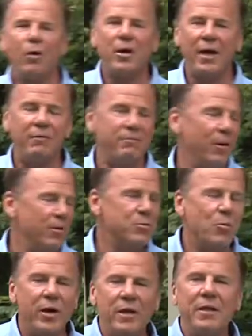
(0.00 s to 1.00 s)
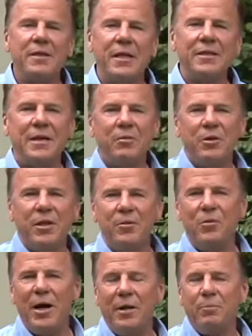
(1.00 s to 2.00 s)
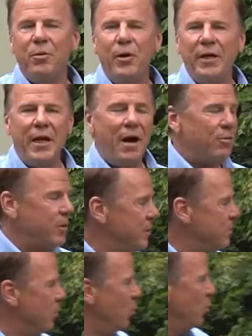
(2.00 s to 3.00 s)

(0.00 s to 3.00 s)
Okay, folks, one of the things I really want to point out is the